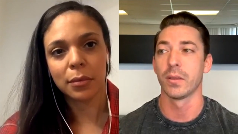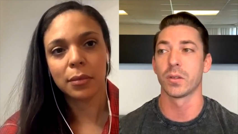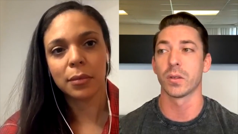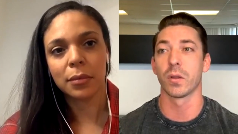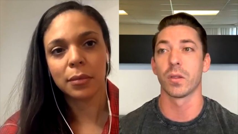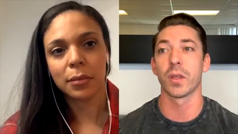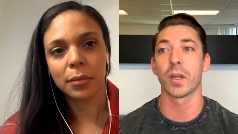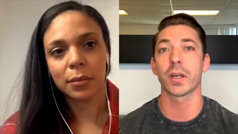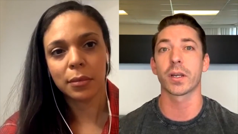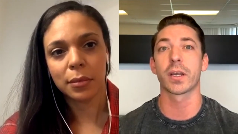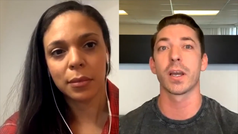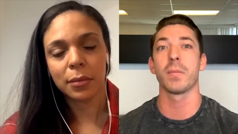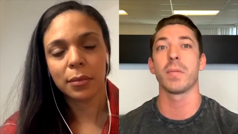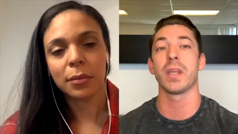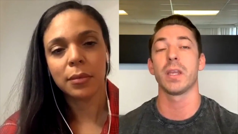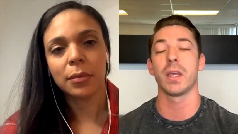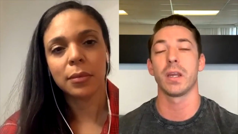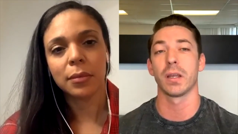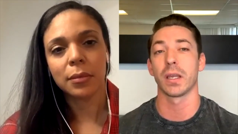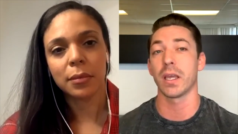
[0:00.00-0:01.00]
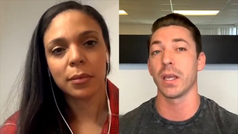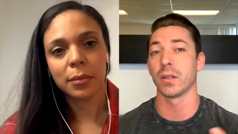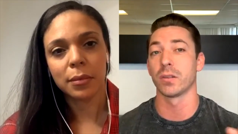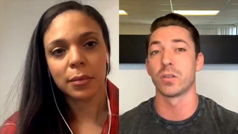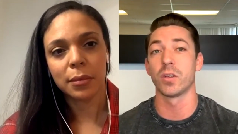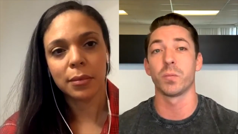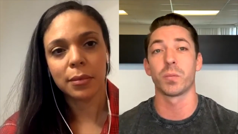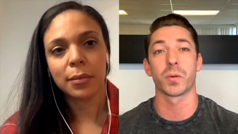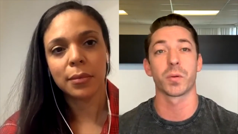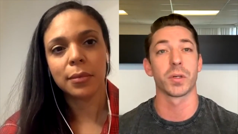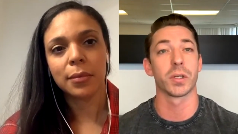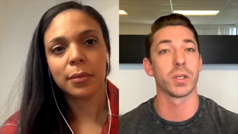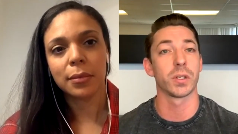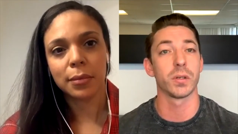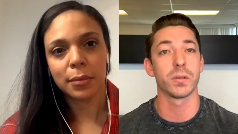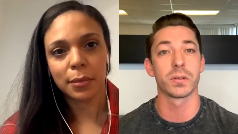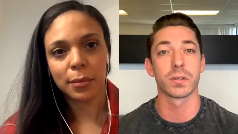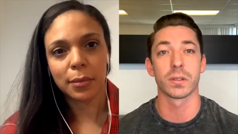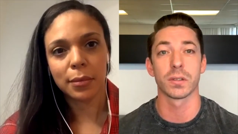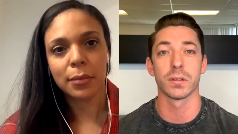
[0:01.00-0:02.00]
Speaker 1: So they're coming in, again, super
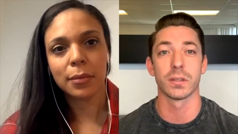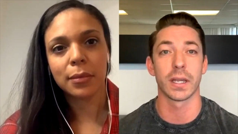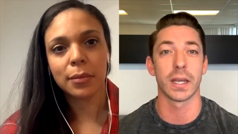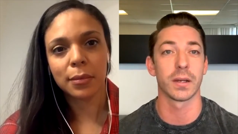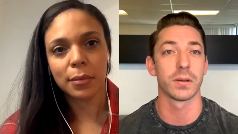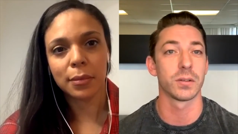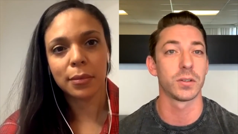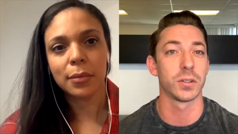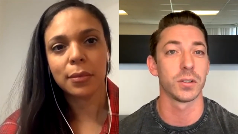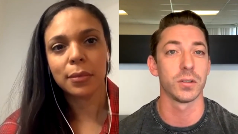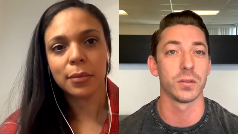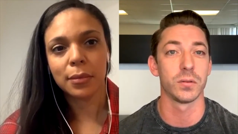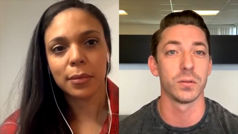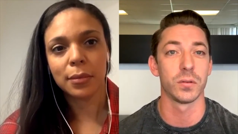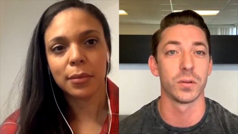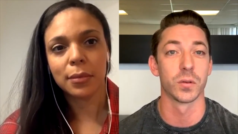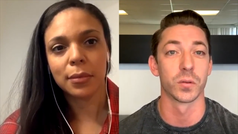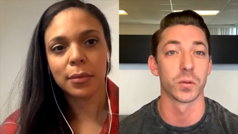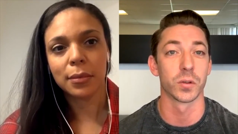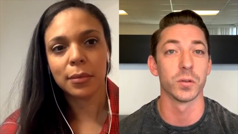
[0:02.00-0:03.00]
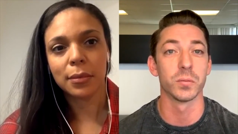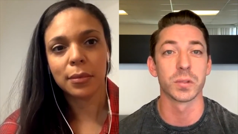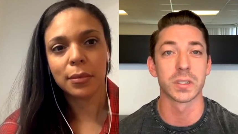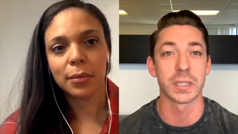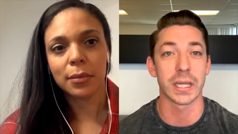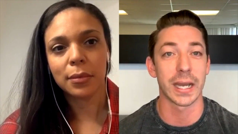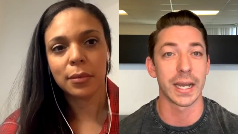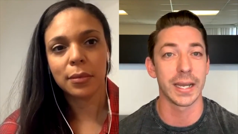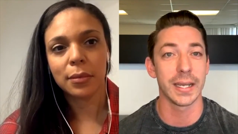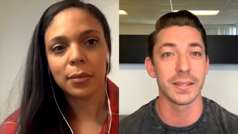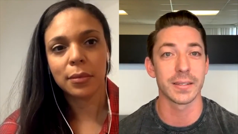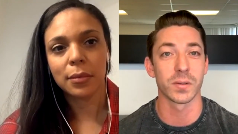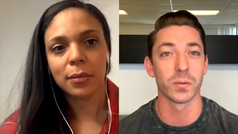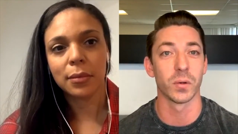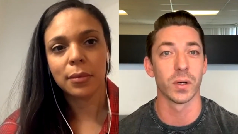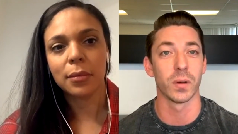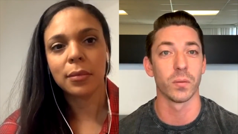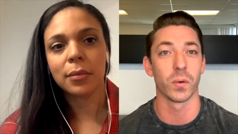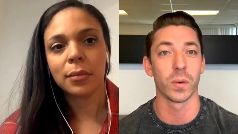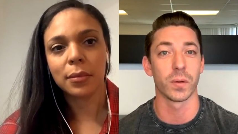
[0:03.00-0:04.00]
reduced down to the room size
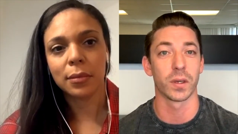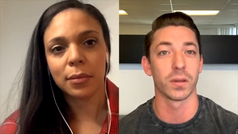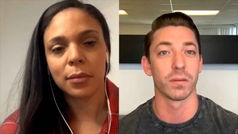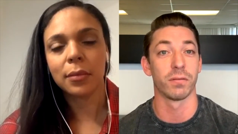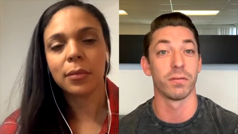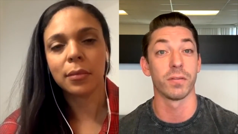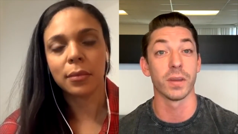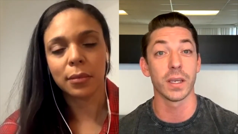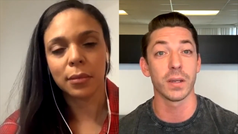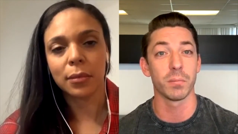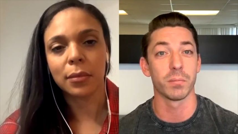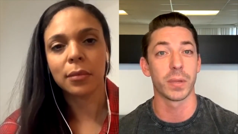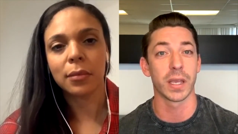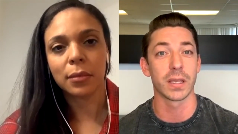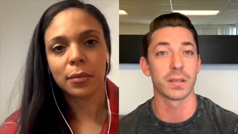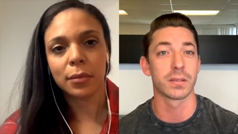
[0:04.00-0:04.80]
and what we could fit